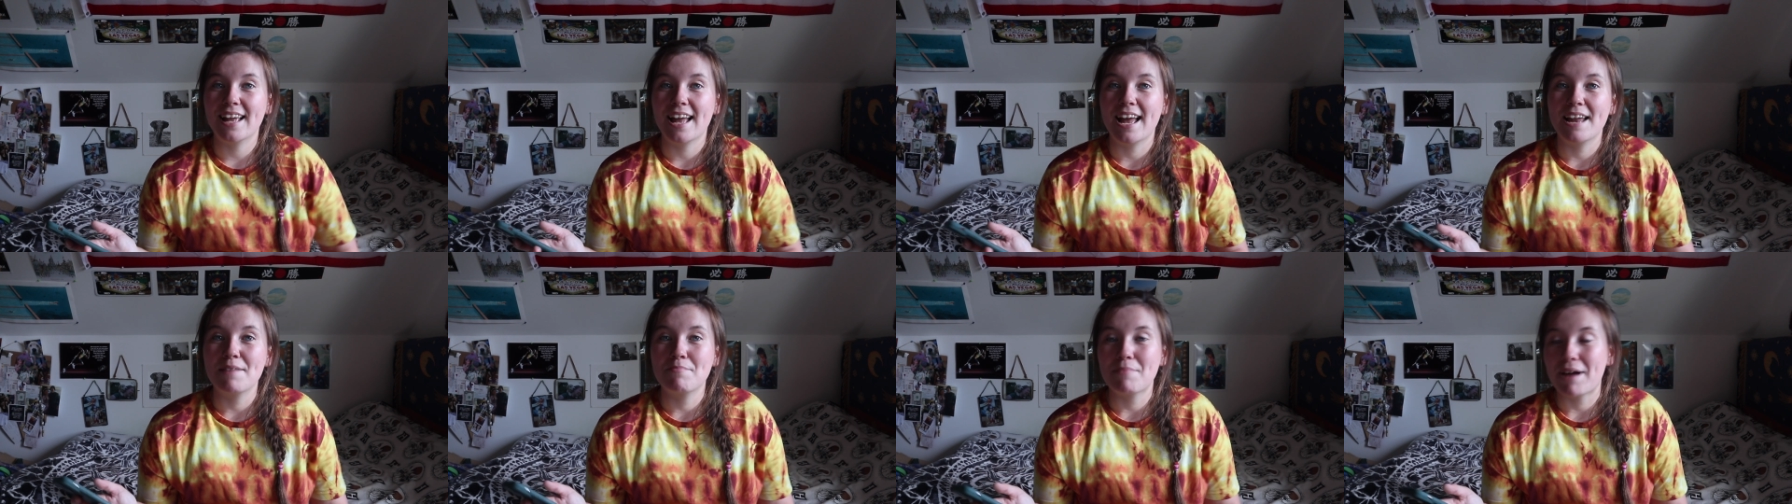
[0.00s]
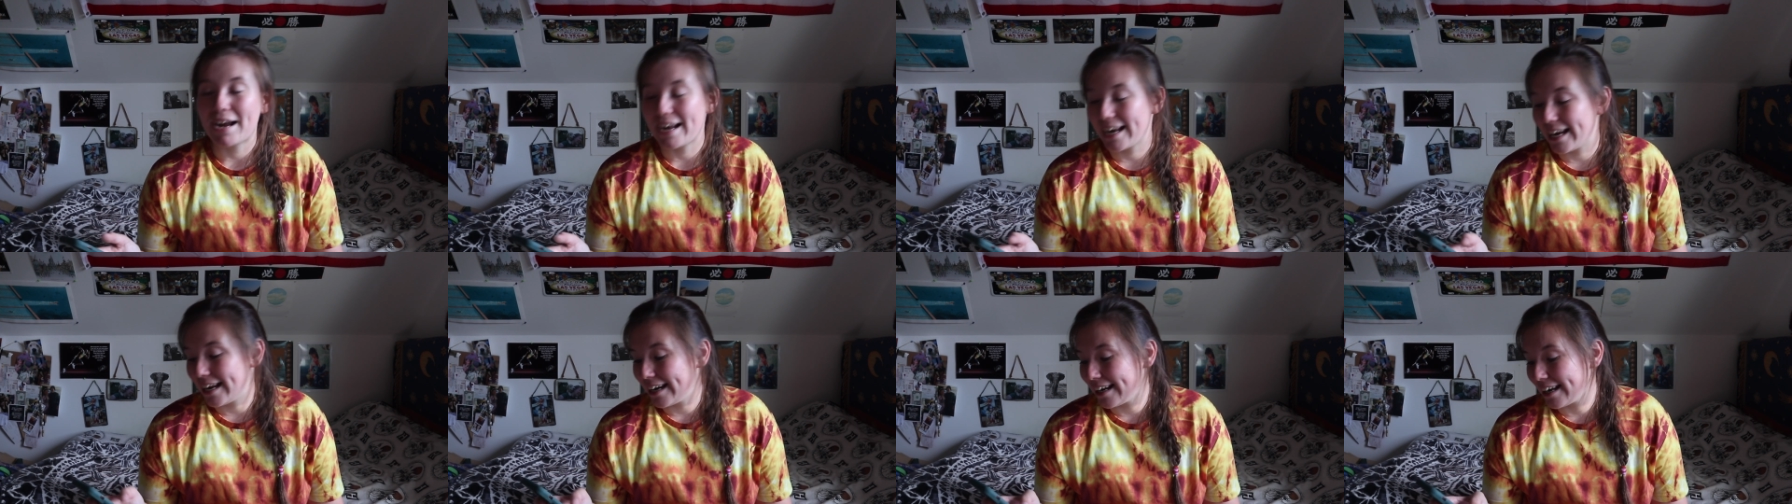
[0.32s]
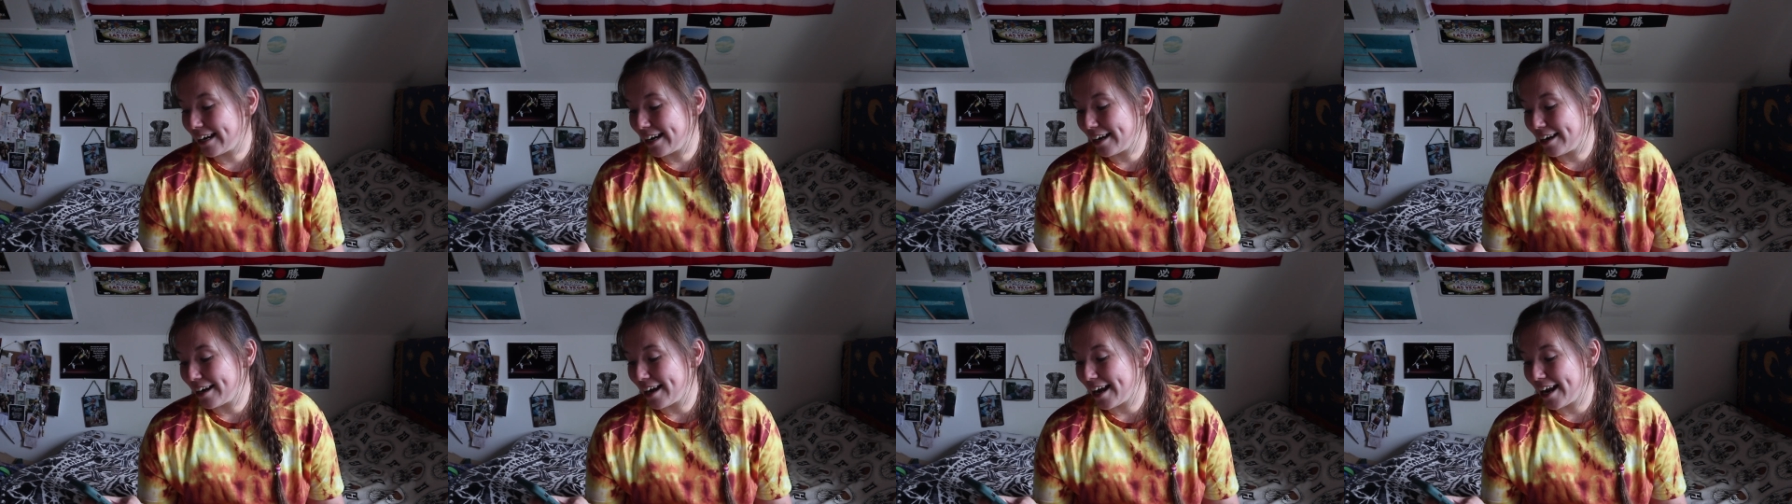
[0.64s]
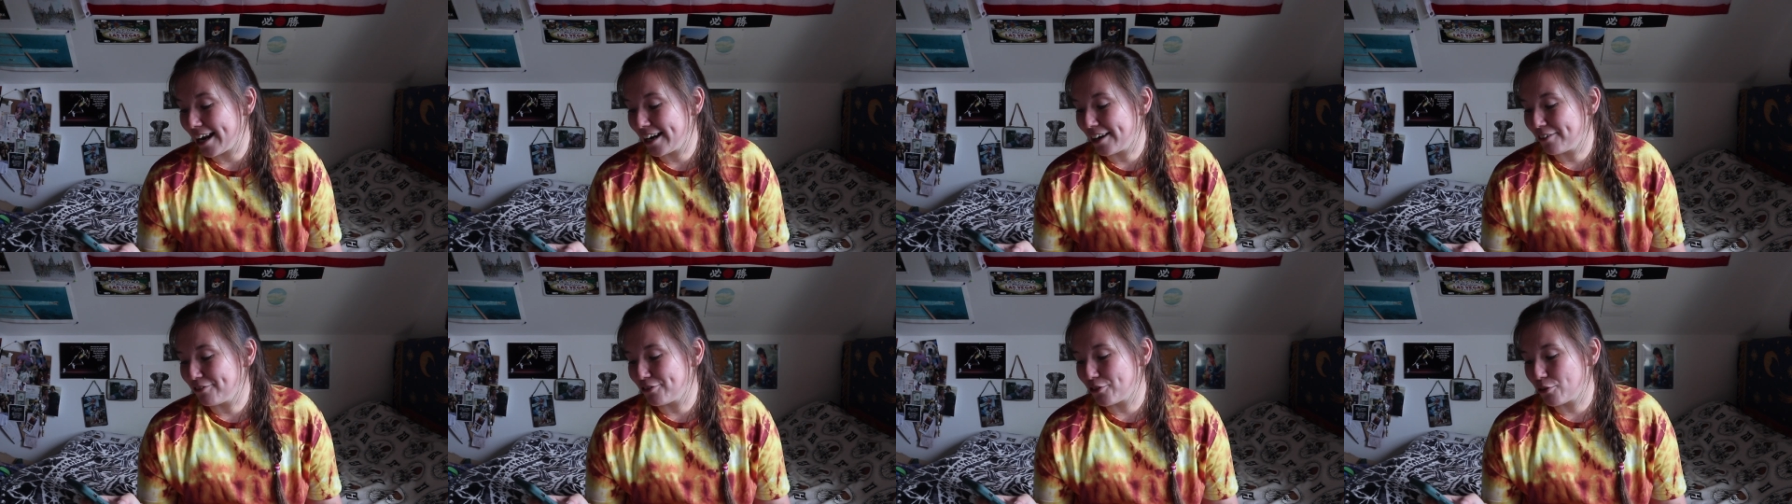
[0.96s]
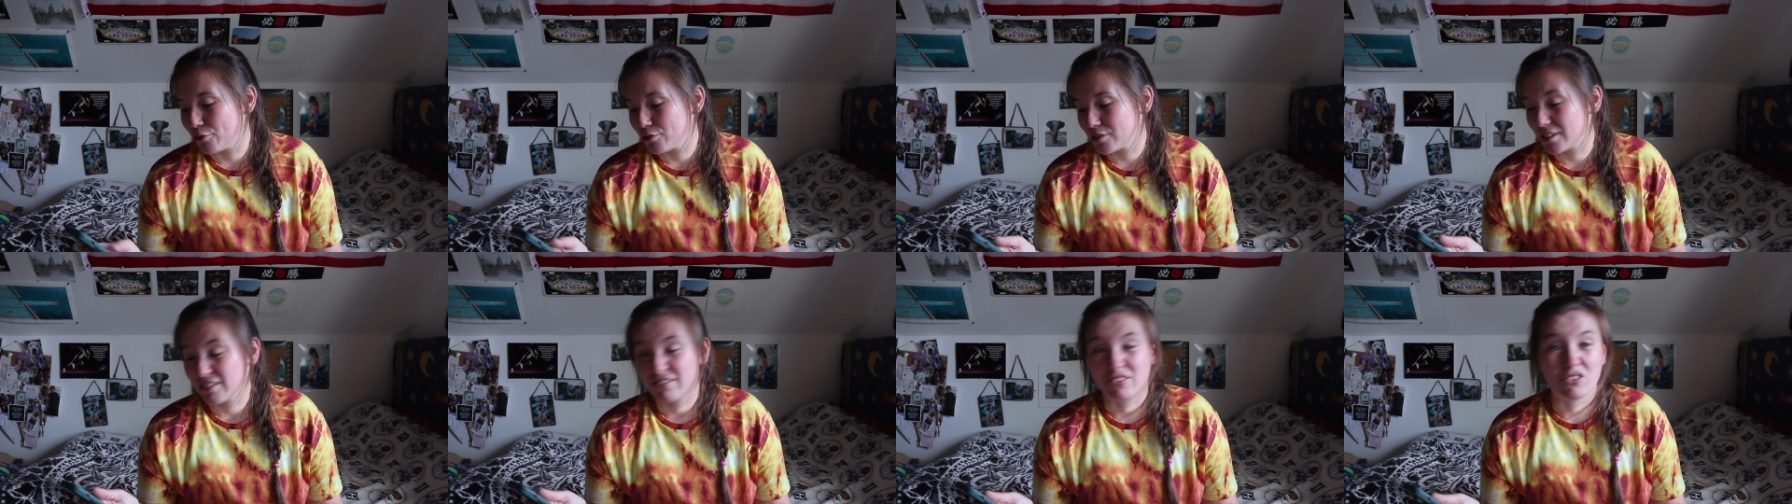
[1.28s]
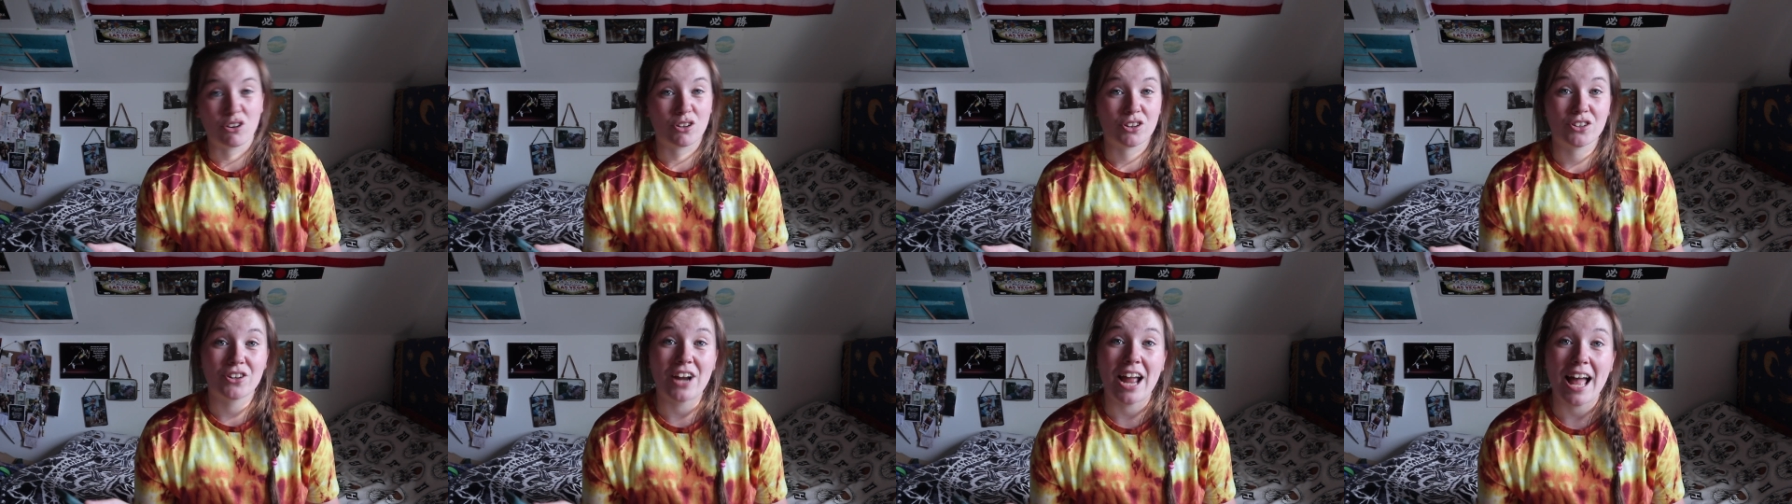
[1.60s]
in my area, and of course I've
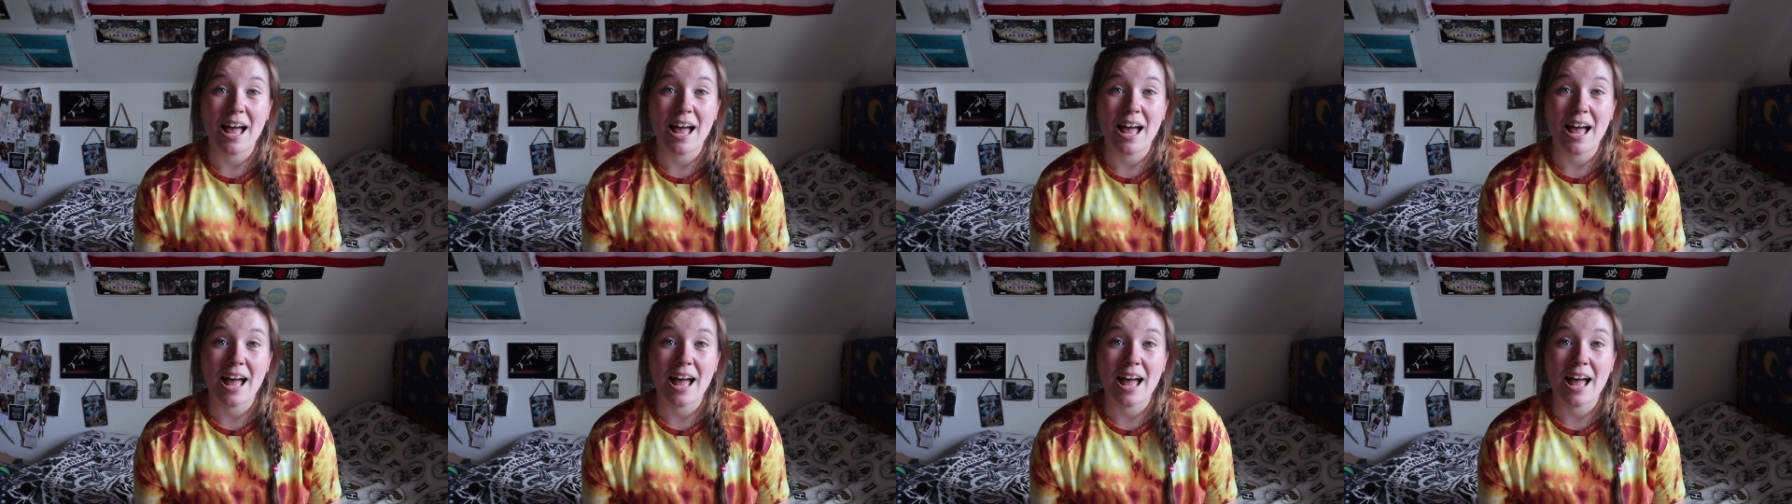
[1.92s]
got their